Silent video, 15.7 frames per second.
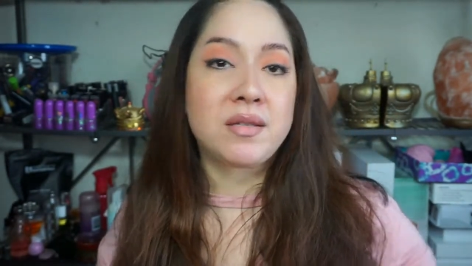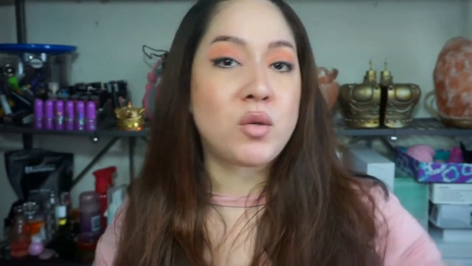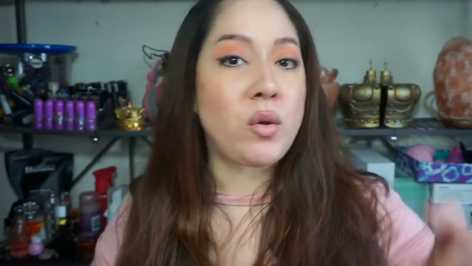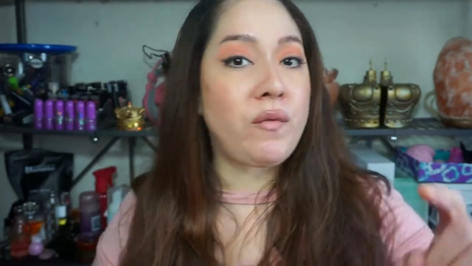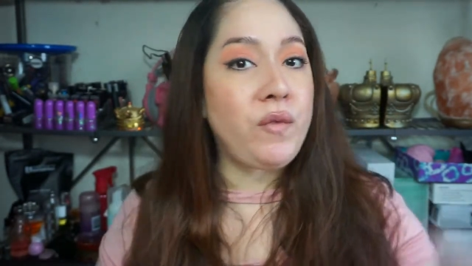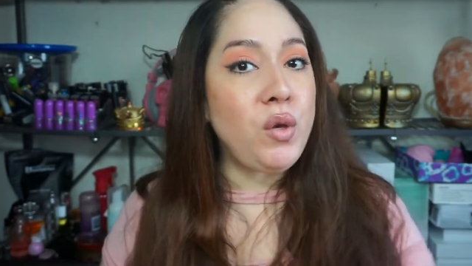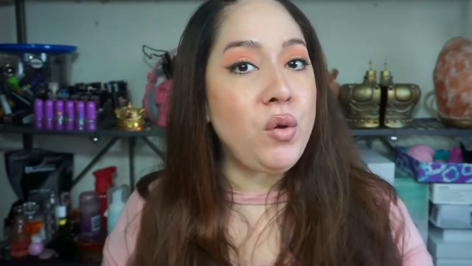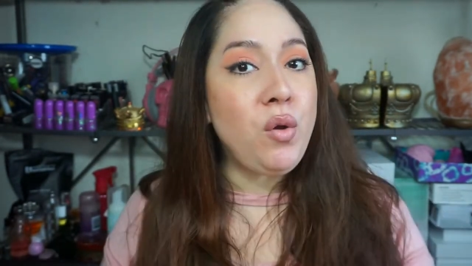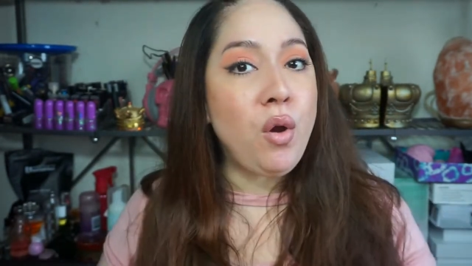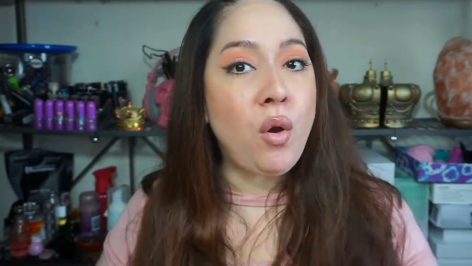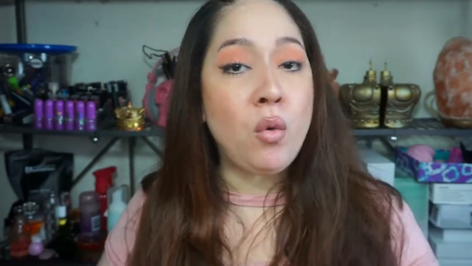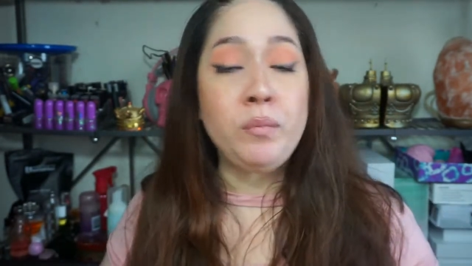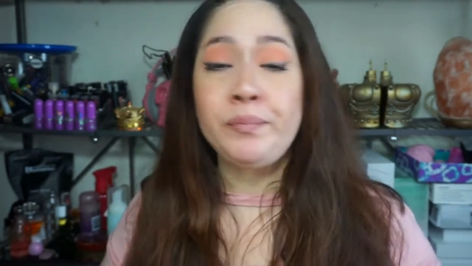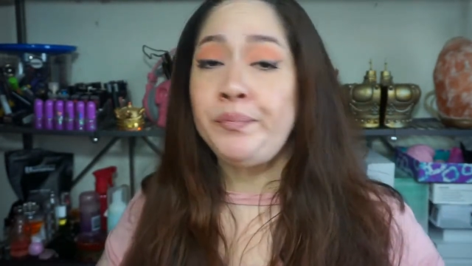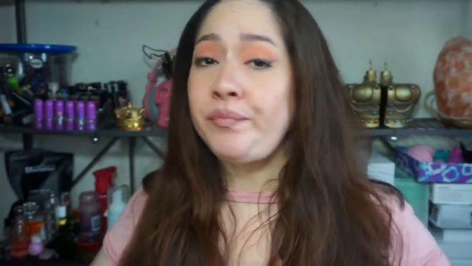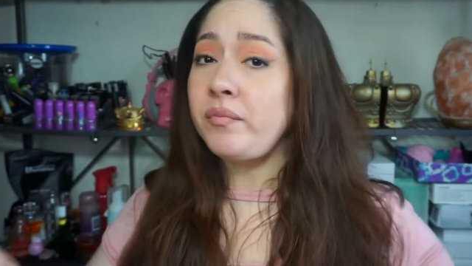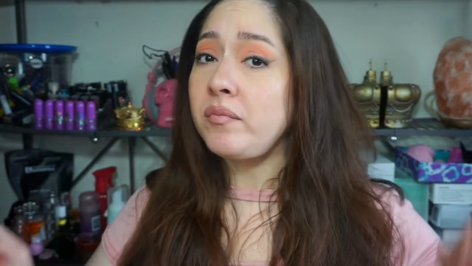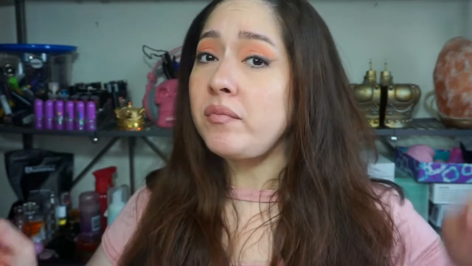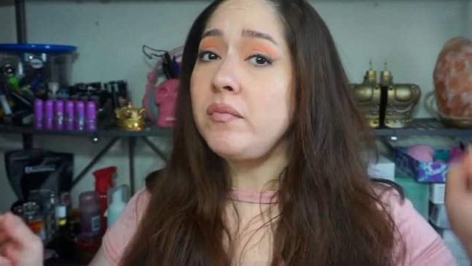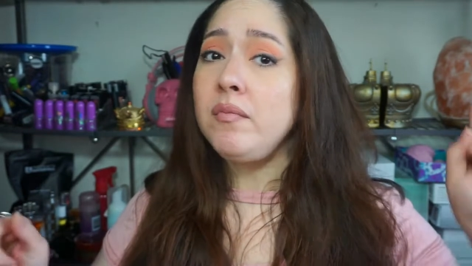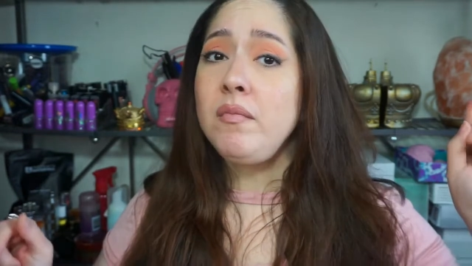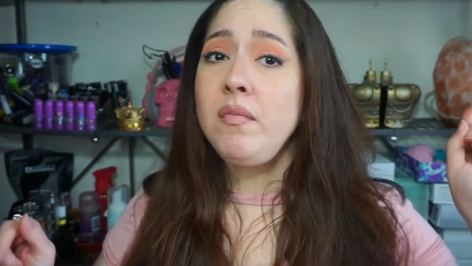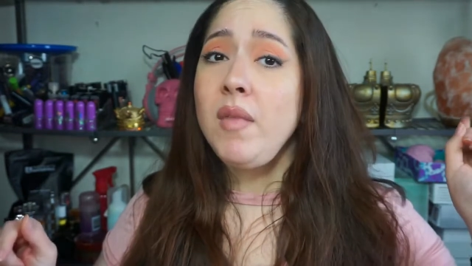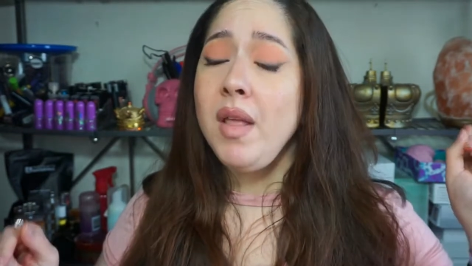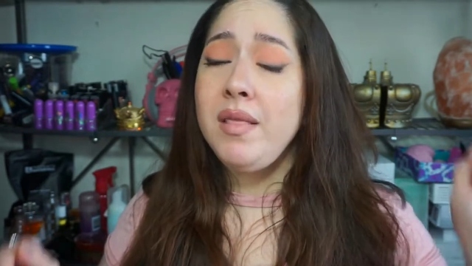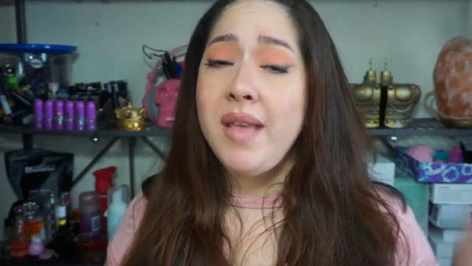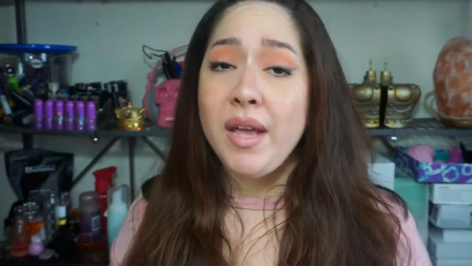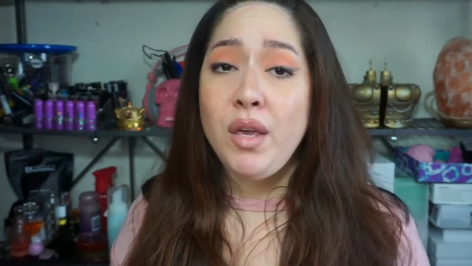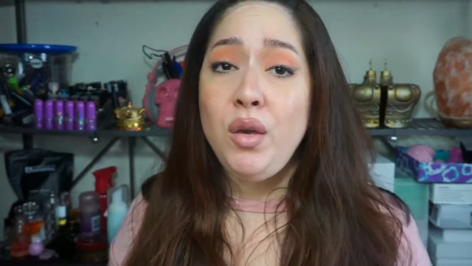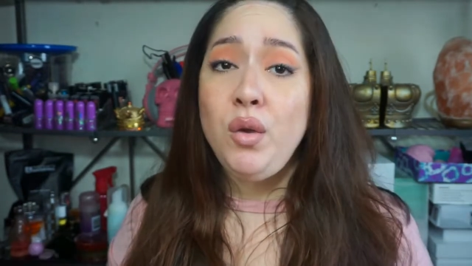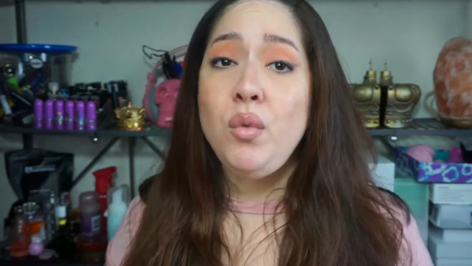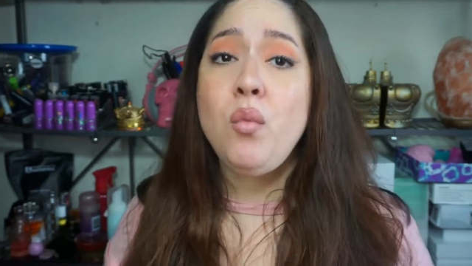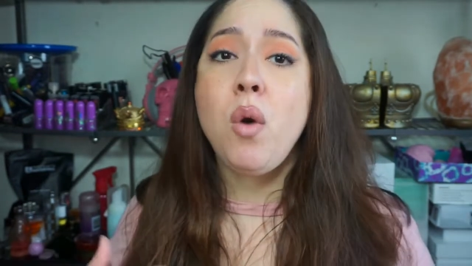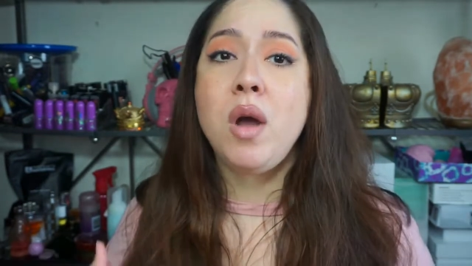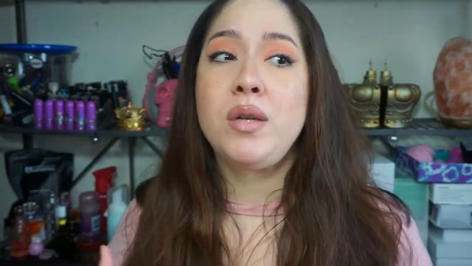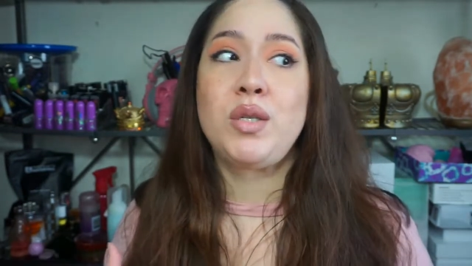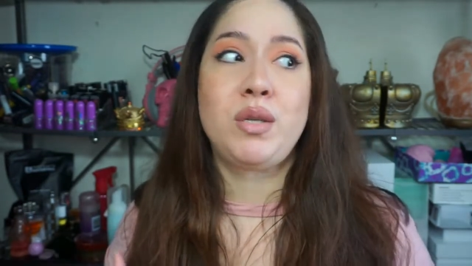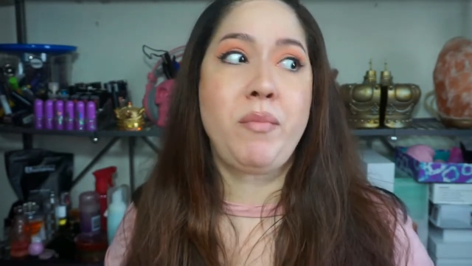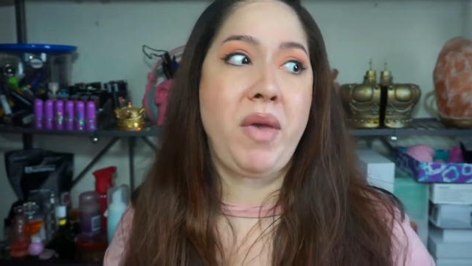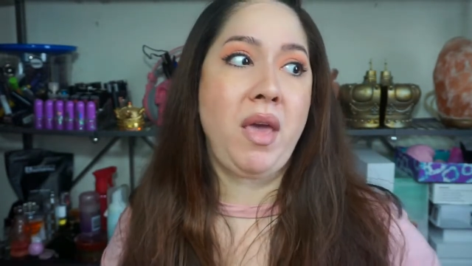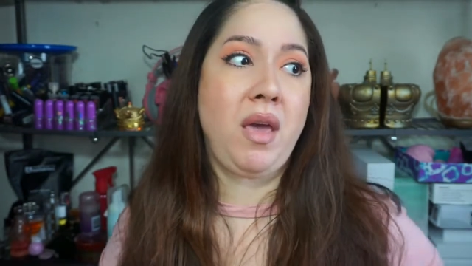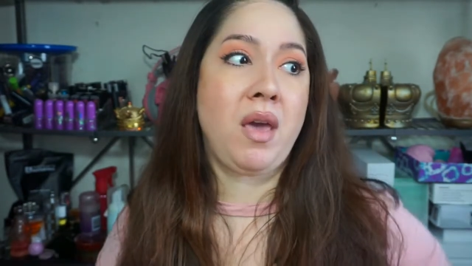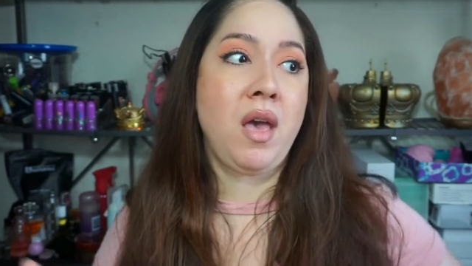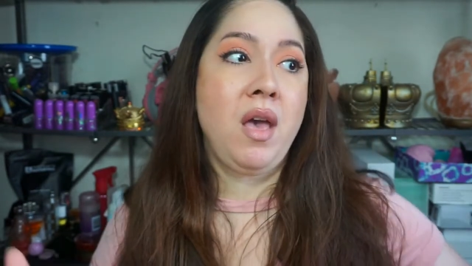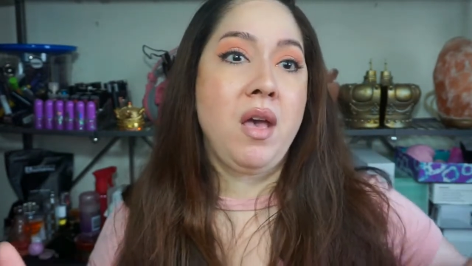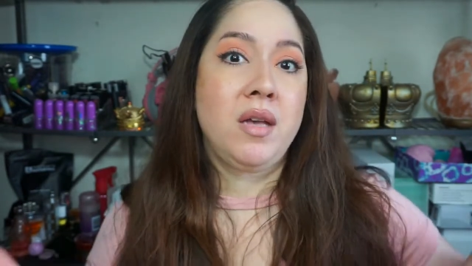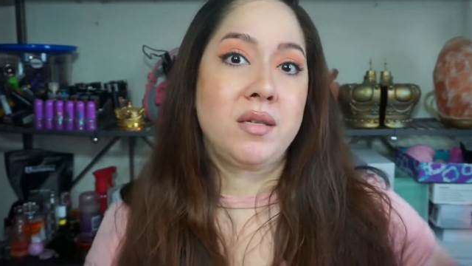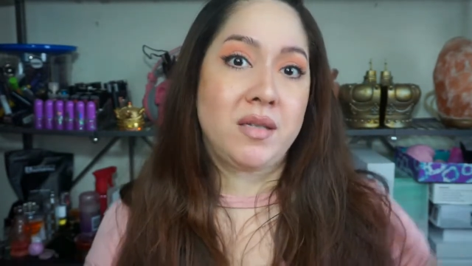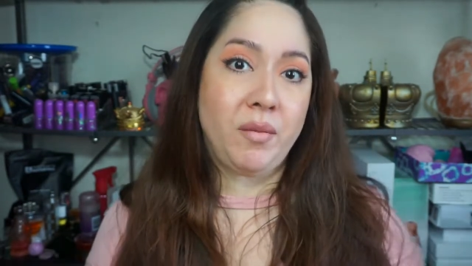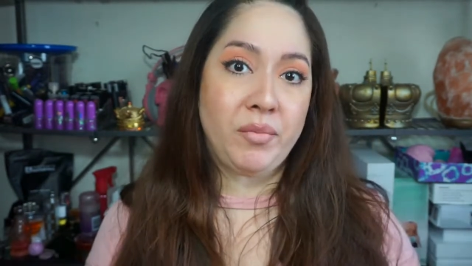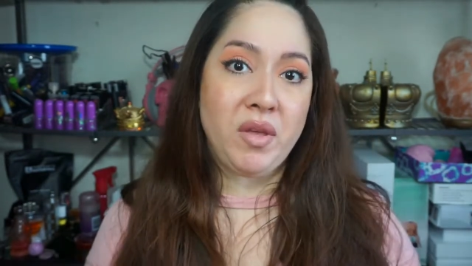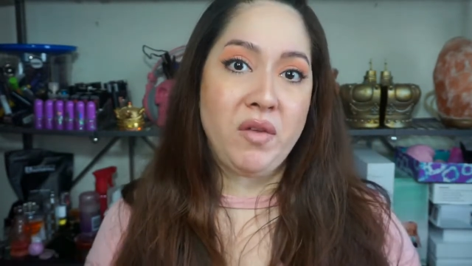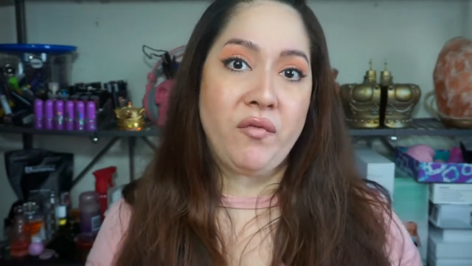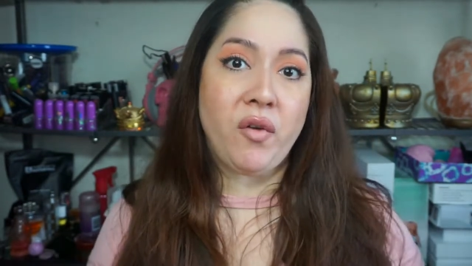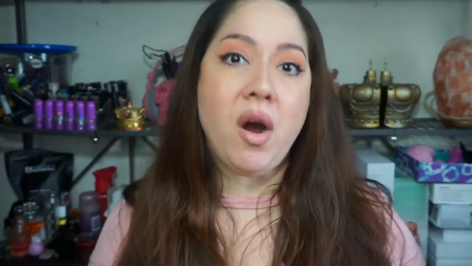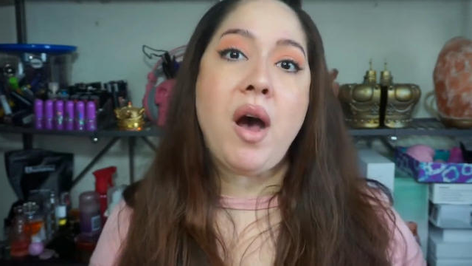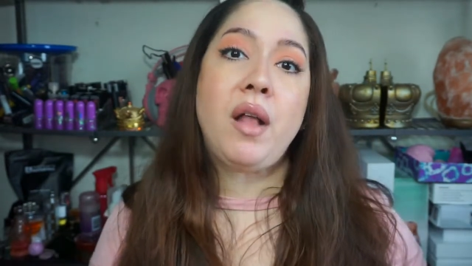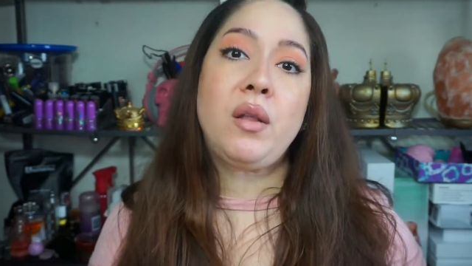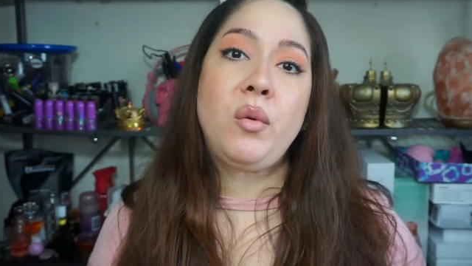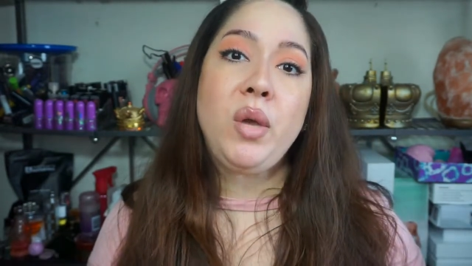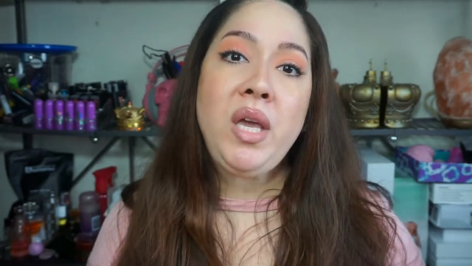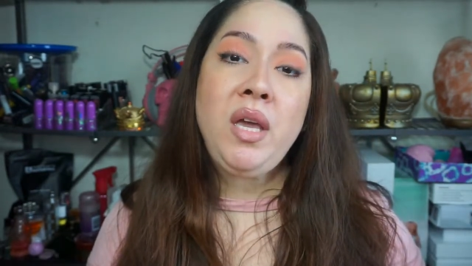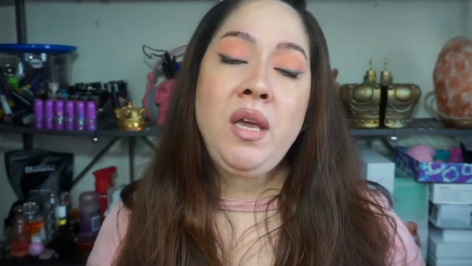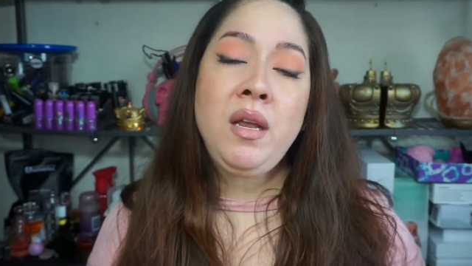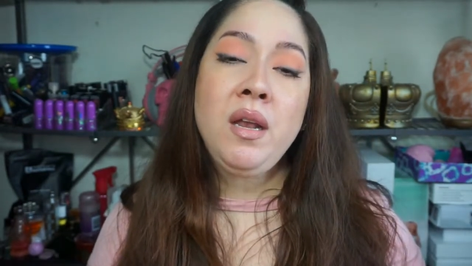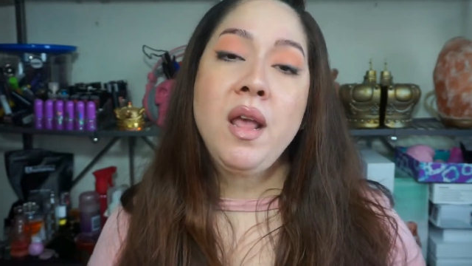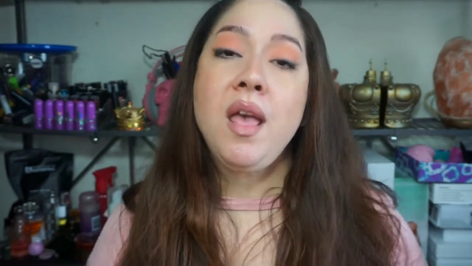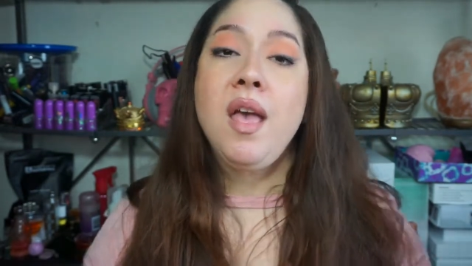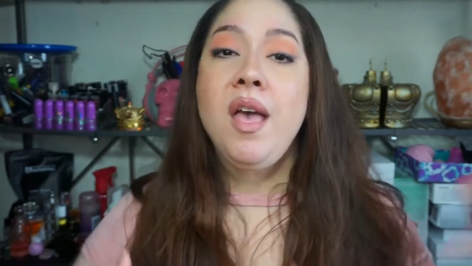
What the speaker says: So if you know that you want to make something for Halloween,